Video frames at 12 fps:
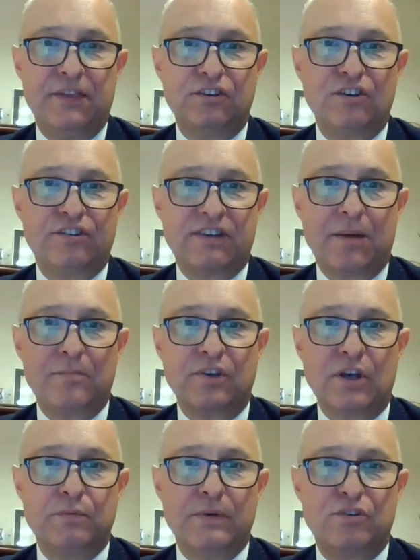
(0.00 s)
This is
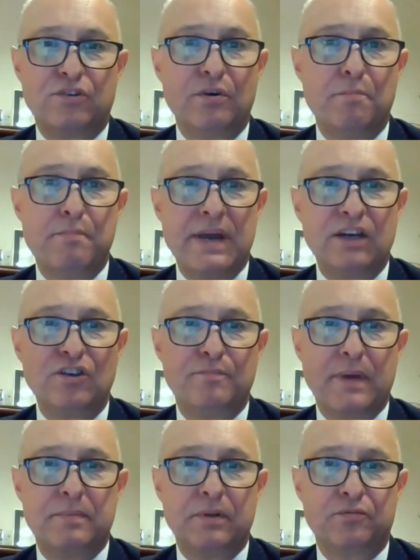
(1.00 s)
something which makes
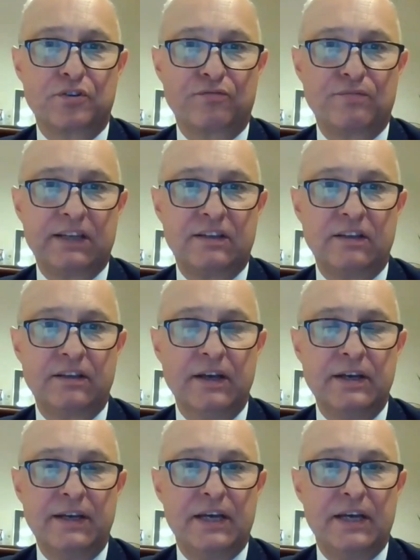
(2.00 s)
people frustrated